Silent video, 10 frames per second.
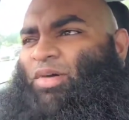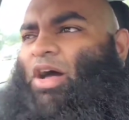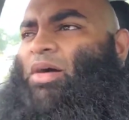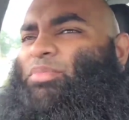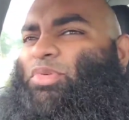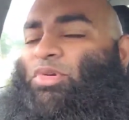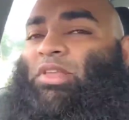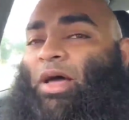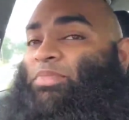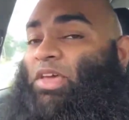
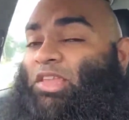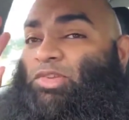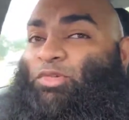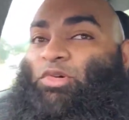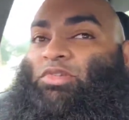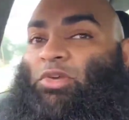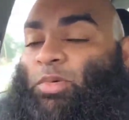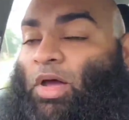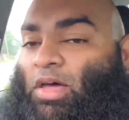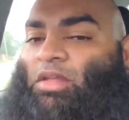Alhamdulillah, I'm telling you,
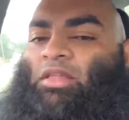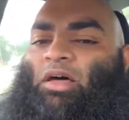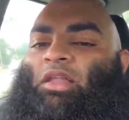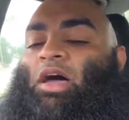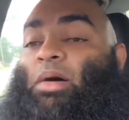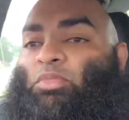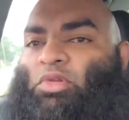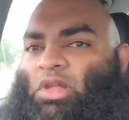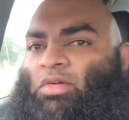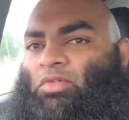subhanallah,
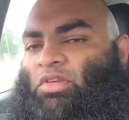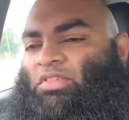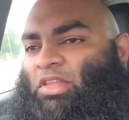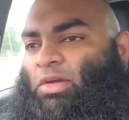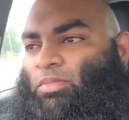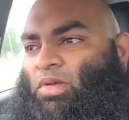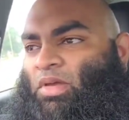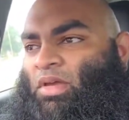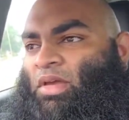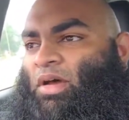alhamdulillah for Islam.
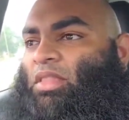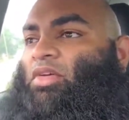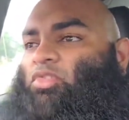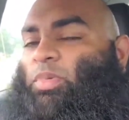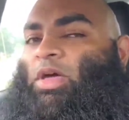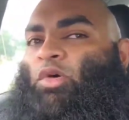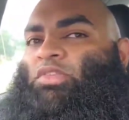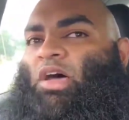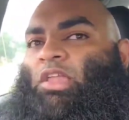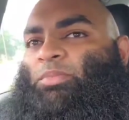Allah subhanahu
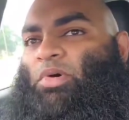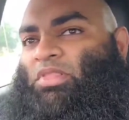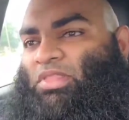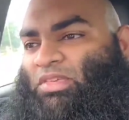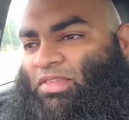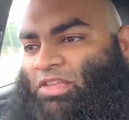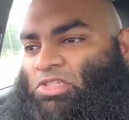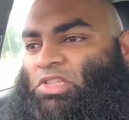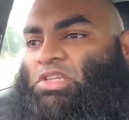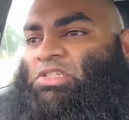wa ta'ala put these
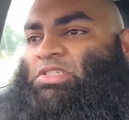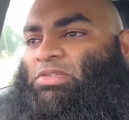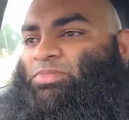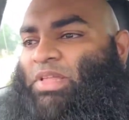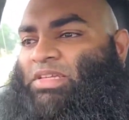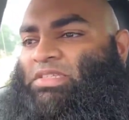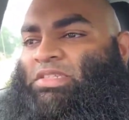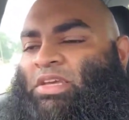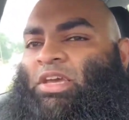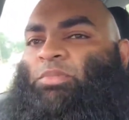legislations in
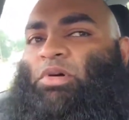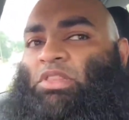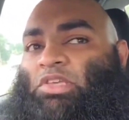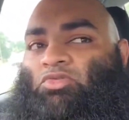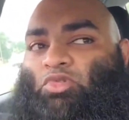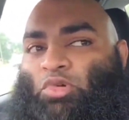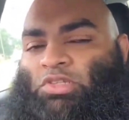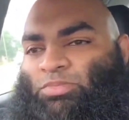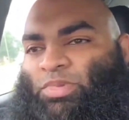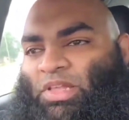place, put these
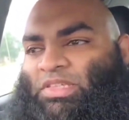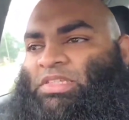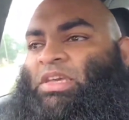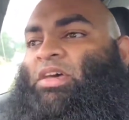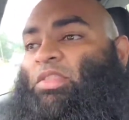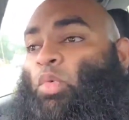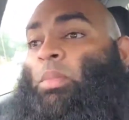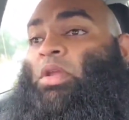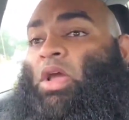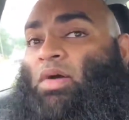rules in place. The
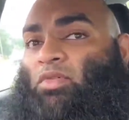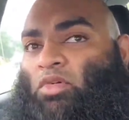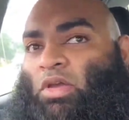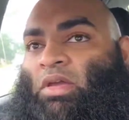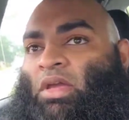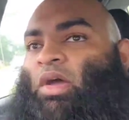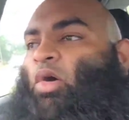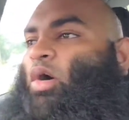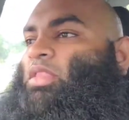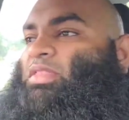woman covering,
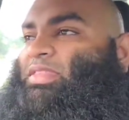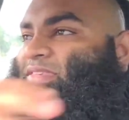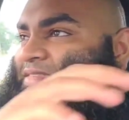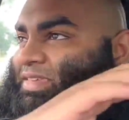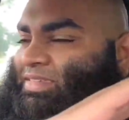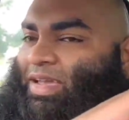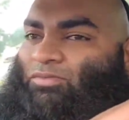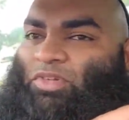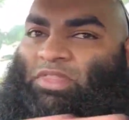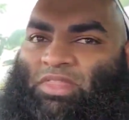all of these things,
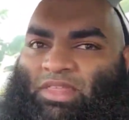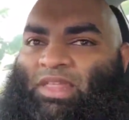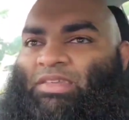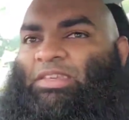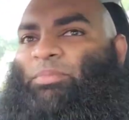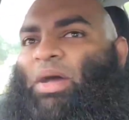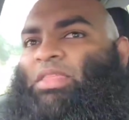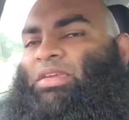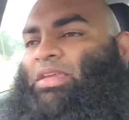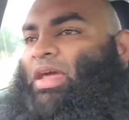everything that is
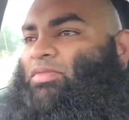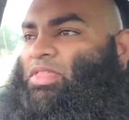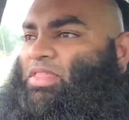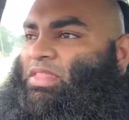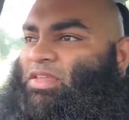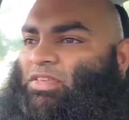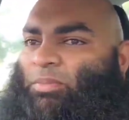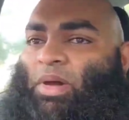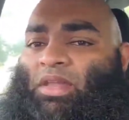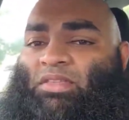commanded and everything that is
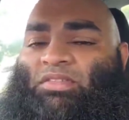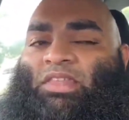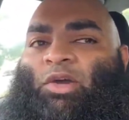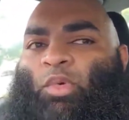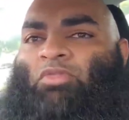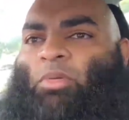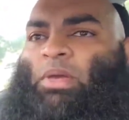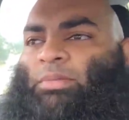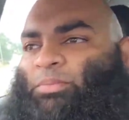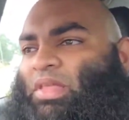commanded to stay away
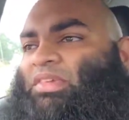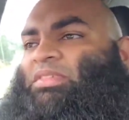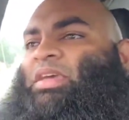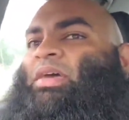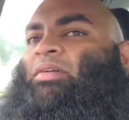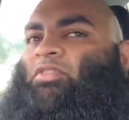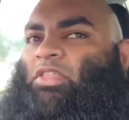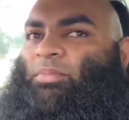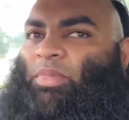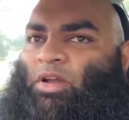from in place
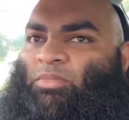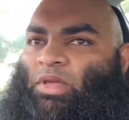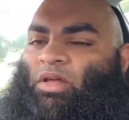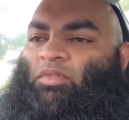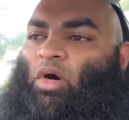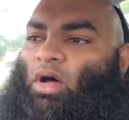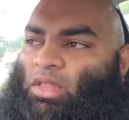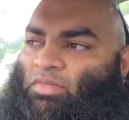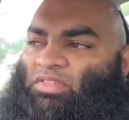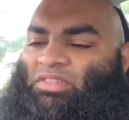for the betterment of
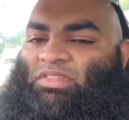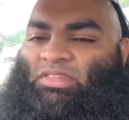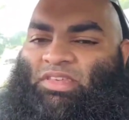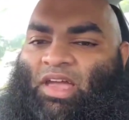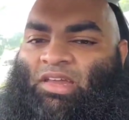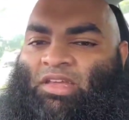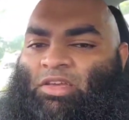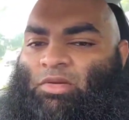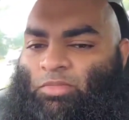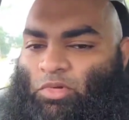all of us in society
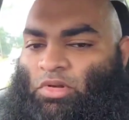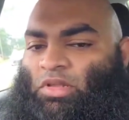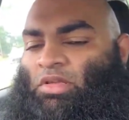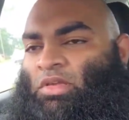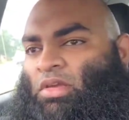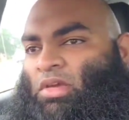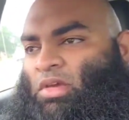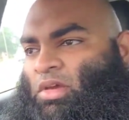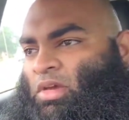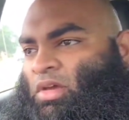and community.
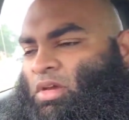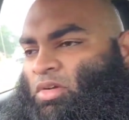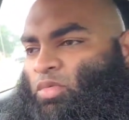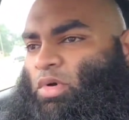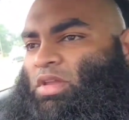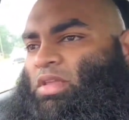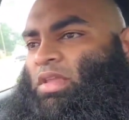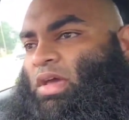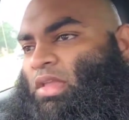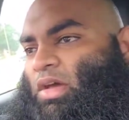
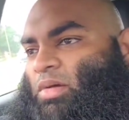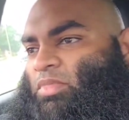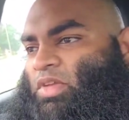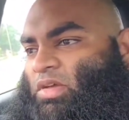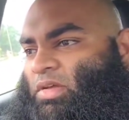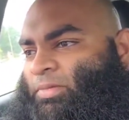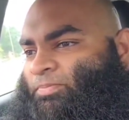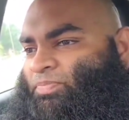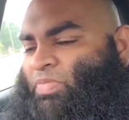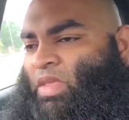Walillahil hamd.
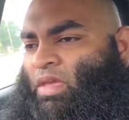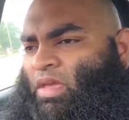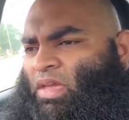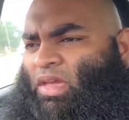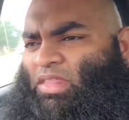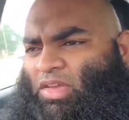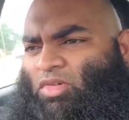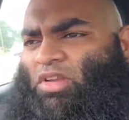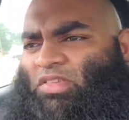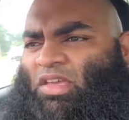And they
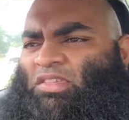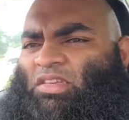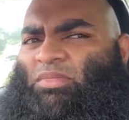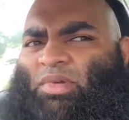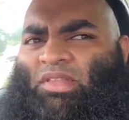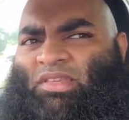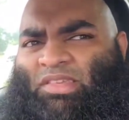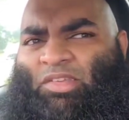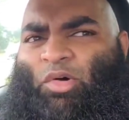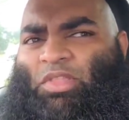criticized him and they
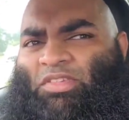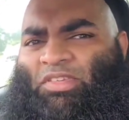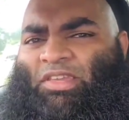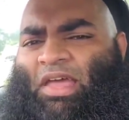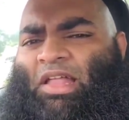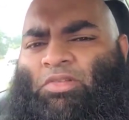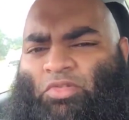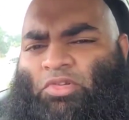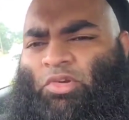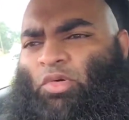said, oh, this is an L
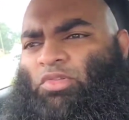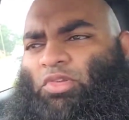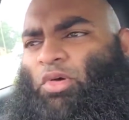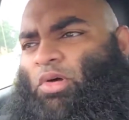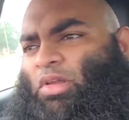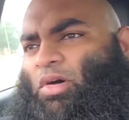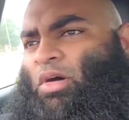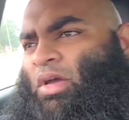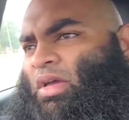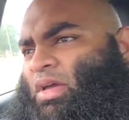for so-and-so, you
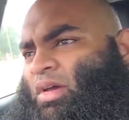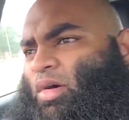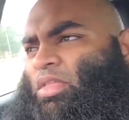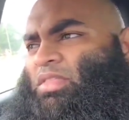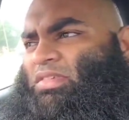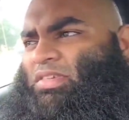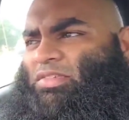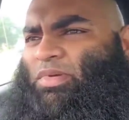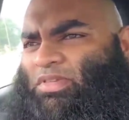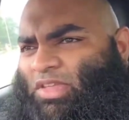know, all of these
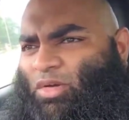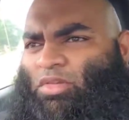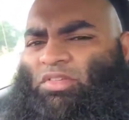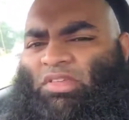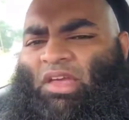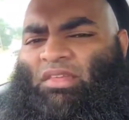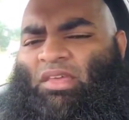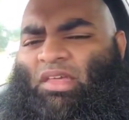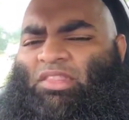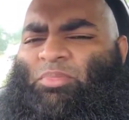things, because they don't
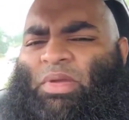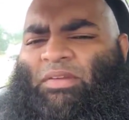understand. And they're